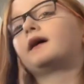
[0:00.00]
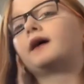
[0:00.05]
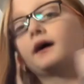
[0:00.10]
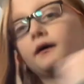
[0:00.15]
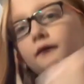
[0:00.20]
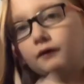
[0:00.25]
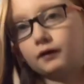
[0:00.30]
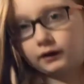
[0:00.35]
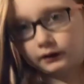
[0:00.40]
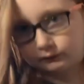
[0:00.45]

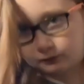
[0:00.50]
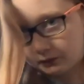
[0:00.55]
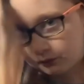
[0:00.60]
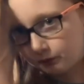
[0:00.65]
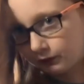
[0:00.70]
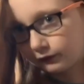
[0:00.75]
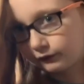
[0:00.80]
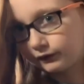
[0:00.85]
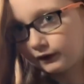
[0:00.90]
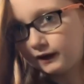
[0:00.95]
I watched my
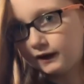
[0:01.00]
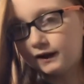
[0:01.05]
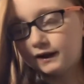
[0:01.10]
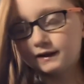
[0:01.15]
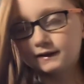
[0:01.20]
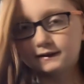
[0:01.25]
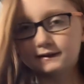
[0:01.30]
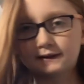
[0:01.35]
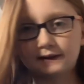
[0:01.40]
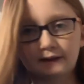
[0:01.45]
brother eat
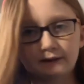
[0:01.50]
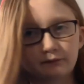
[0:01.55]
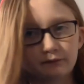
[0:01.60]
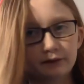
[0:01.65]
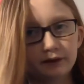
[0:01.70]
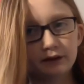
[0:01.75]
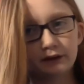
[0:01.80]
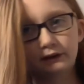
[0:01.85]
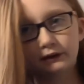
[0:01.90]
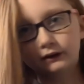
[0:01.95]
his
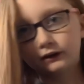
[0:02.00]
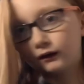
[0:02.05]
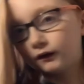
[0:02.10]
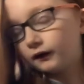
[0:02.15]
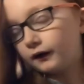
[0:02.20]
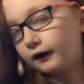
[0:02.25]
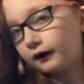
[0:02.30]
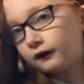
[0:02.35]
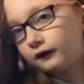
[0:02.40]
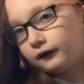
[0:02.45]
sandwich.
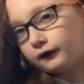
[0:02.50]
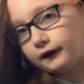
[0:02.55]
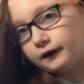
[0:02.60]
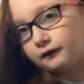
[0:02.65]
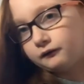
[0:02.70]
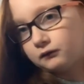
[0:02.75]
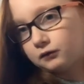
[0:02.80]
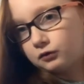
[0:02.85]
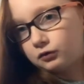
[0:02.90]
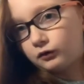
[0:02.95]

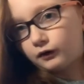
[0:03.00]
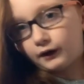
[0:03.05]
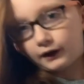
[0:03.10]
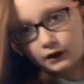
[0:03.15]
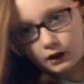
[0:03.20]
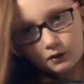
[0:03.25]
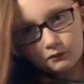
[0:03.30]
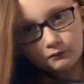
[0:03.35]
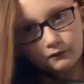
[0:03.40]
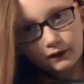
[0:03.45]
Luckily, before I
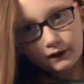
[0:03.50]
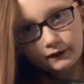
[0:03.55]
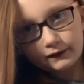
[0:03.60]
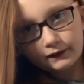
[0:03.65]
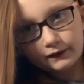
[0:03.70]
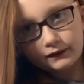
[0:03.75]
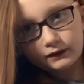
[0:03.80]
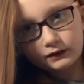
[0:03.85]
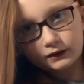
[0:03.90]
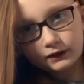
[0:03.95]
got
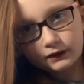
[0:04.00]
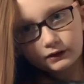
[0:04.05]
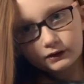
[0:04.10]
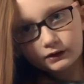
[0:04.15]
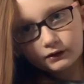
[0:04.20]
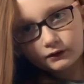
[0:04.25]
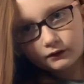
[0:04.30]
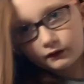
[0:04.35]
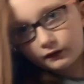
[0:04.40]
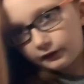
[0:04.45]
mine, they
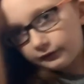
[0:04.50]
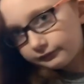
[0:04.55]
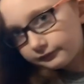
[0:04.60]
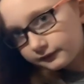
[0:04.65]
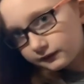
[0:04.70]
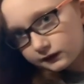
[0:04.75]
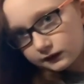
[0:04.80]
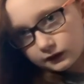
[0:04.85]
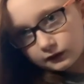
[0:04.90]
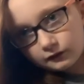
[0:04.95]
changed their gloves.
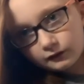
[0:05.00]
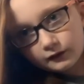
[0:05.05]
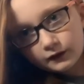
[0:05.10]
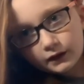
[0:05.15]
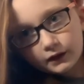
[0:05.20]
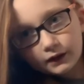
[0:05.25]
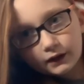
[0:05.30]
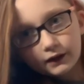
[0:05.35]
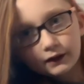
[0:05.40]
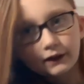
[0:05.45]
So,
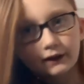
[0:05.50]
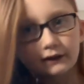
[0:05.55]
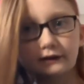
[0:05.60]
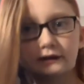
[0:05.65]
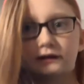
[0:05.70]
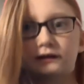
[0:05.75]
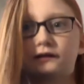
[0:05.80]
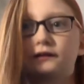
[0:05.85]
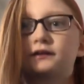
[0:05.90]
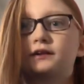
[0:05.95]
and I
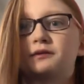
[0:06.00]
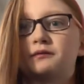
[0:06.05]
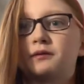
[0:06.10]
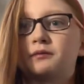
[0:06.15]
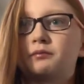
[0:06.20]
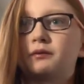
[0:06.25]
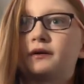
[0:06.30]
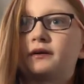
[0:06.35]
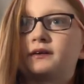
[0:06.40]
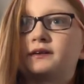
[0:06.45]
just looked at
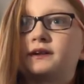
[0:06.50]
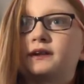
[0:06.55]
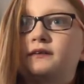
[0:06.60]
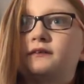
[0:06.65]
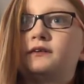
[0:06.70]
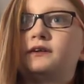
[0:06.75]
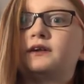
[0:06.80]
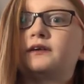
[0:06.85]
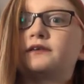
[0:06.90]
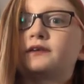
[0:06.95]
my brother's sandwich.